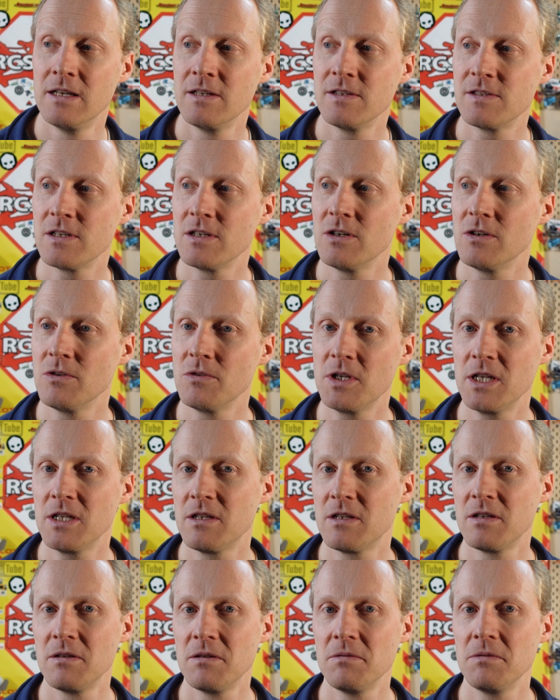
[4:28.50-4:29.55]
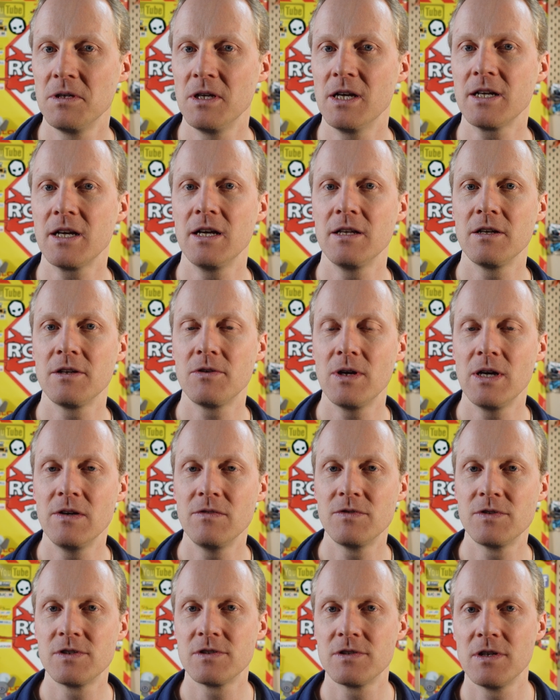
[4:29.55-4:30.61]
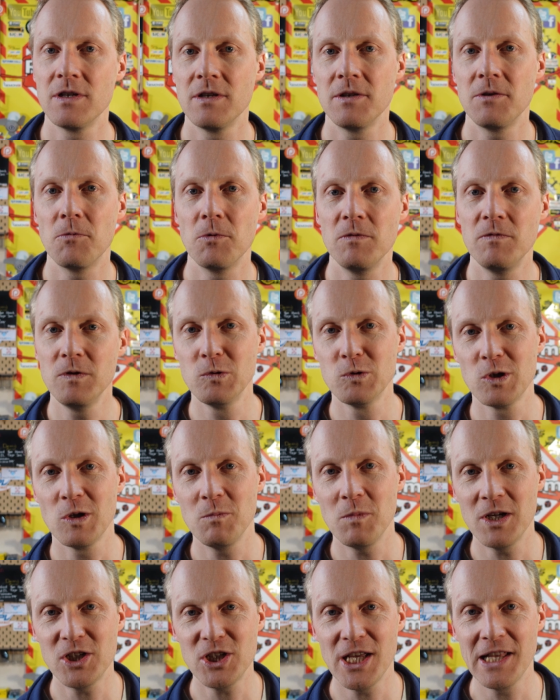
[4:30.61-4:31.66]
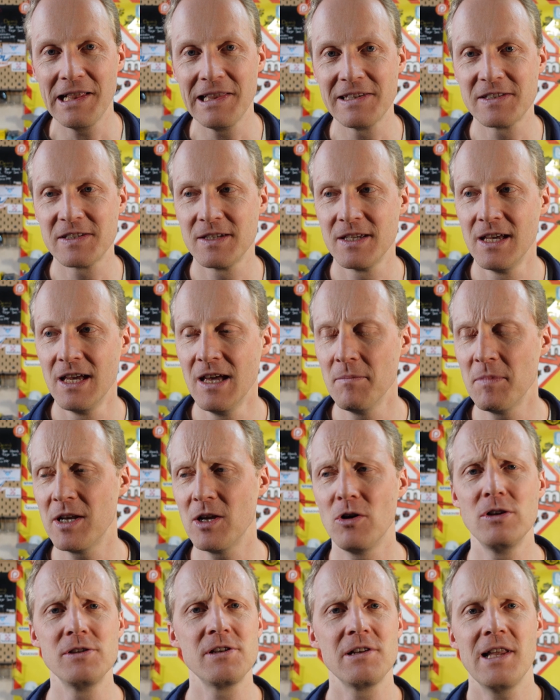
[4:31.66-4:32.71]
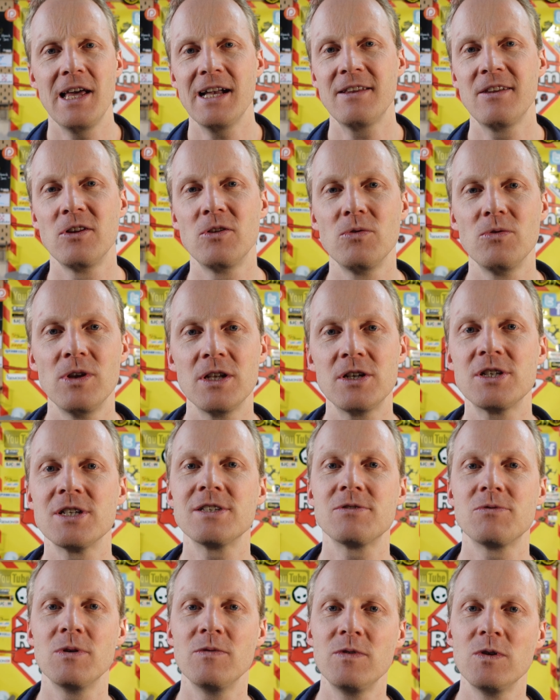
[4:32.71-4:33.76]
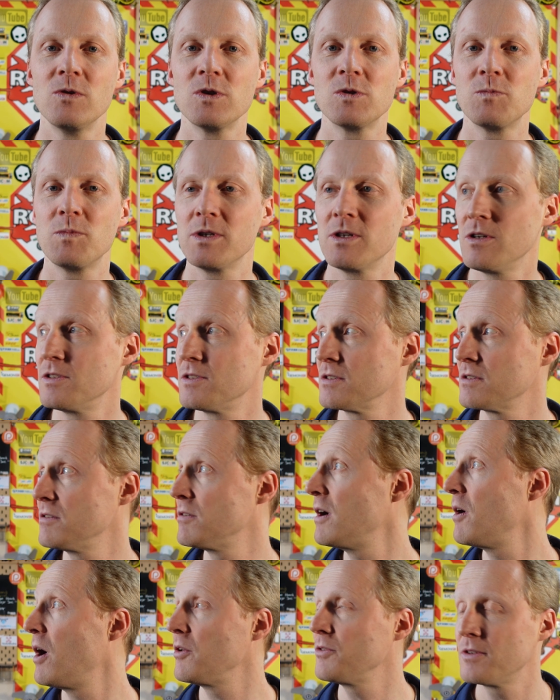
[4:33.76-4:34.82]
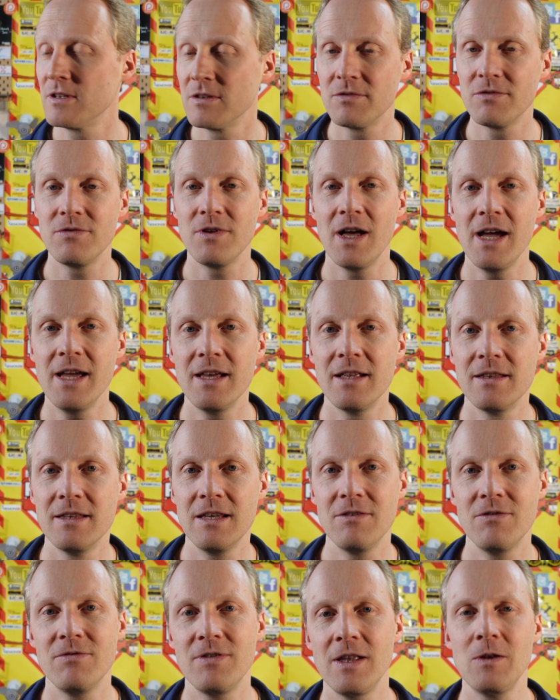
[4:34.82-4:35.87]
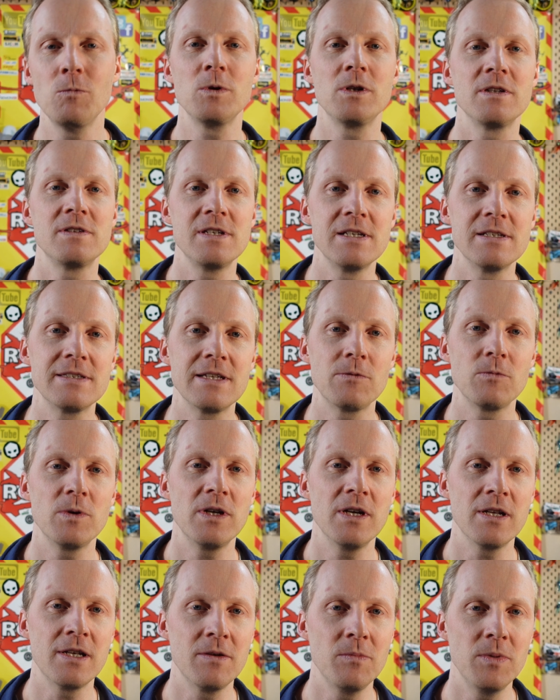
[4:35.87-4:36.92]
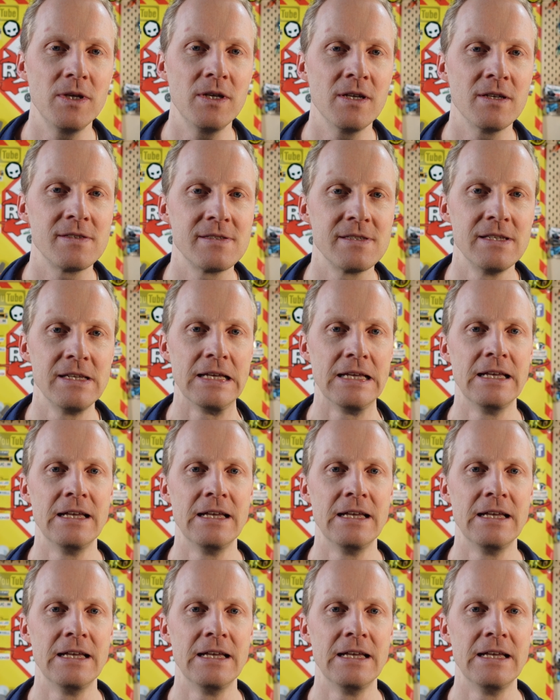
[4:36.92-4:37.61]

so that kind of drives the reviews on my channels. But I also like to do not just reviews but also go out and fly and have fun with the things that we get, because